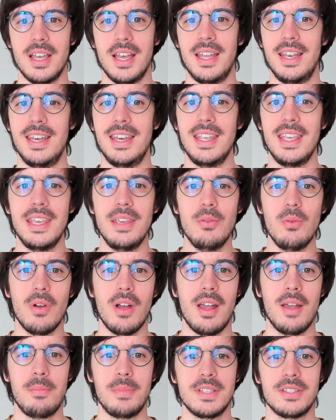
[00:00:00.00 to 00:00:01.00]
an EU
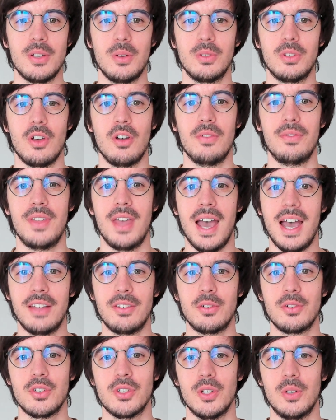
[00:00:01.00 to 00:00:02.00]
episode of The
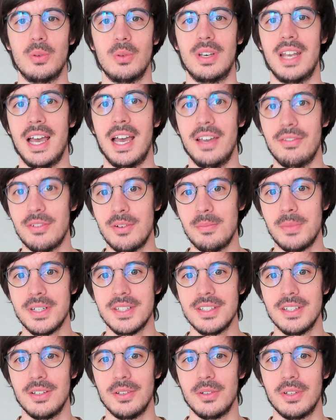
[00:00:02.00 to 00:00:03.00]
Android Show live from
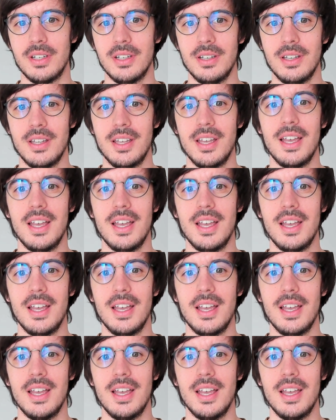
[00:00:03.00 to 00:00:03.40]
Barcelona,